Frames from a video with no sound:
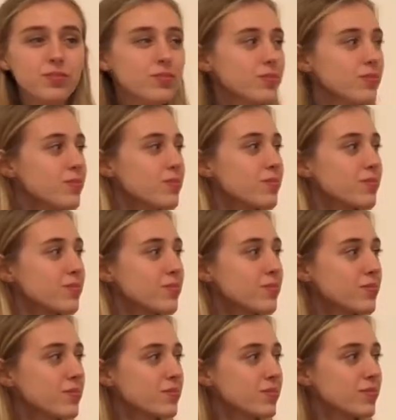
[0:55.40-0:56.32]

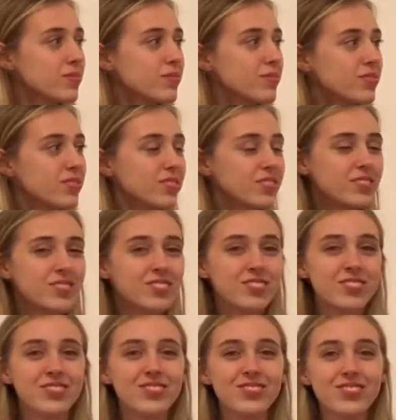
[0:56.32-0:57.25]

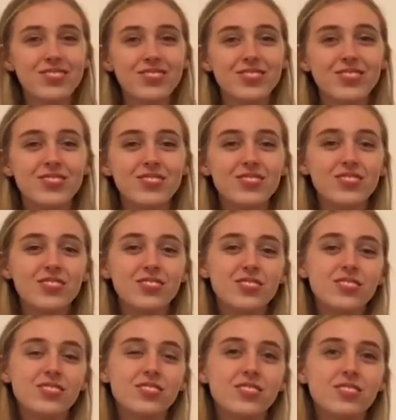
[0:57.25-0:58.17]

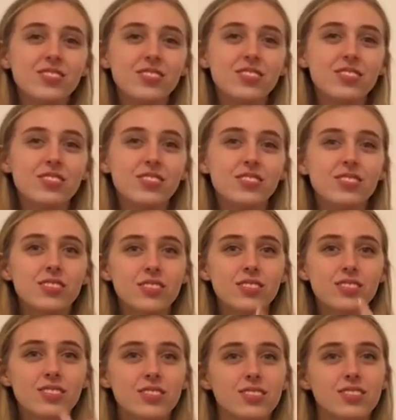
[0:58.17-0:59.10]

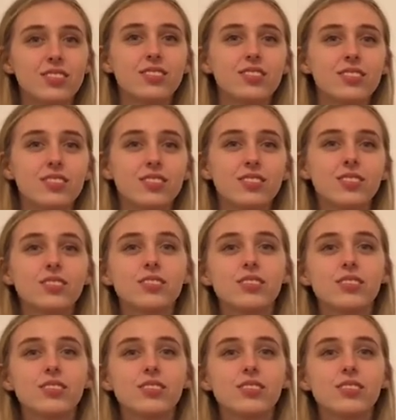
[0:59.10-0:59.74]
(not speaking)